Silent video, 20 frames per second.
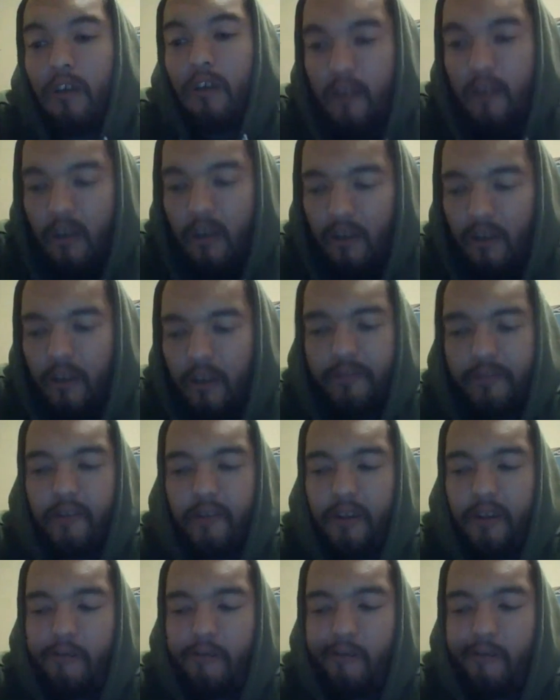And then
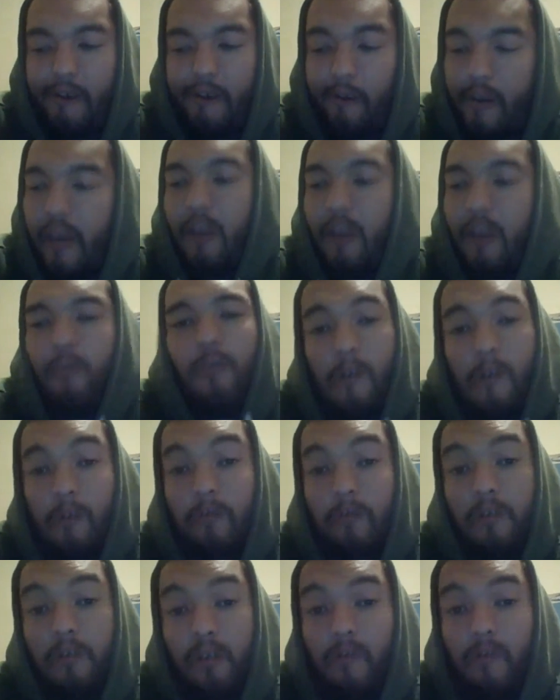he's like, okay, well,
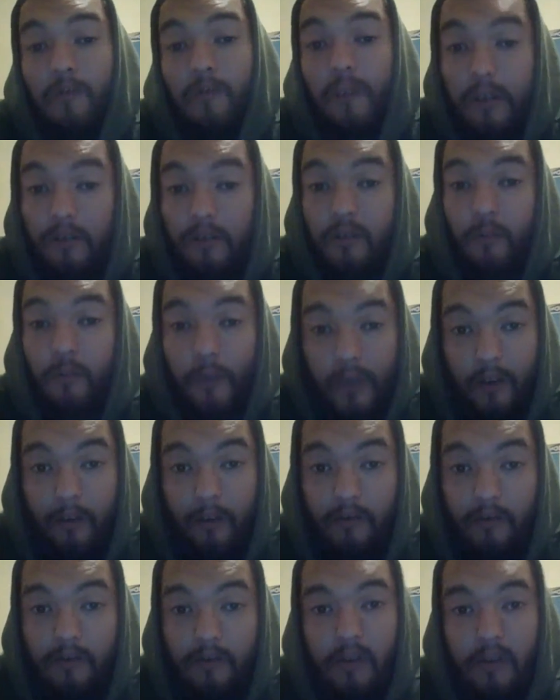I'm going to go find someone
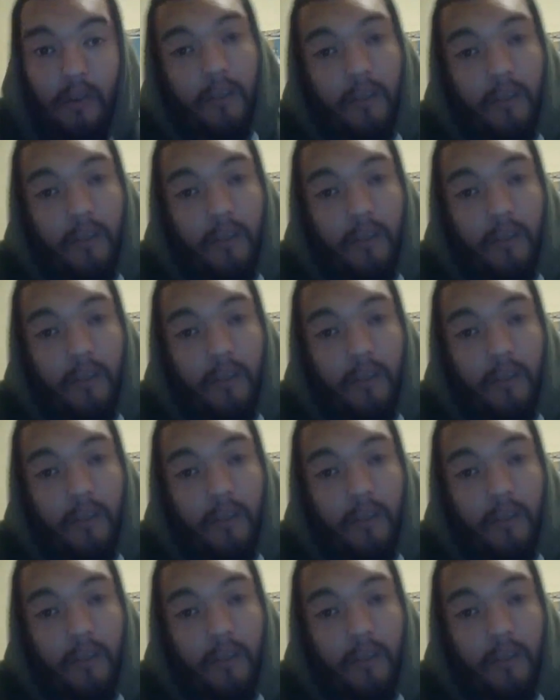else.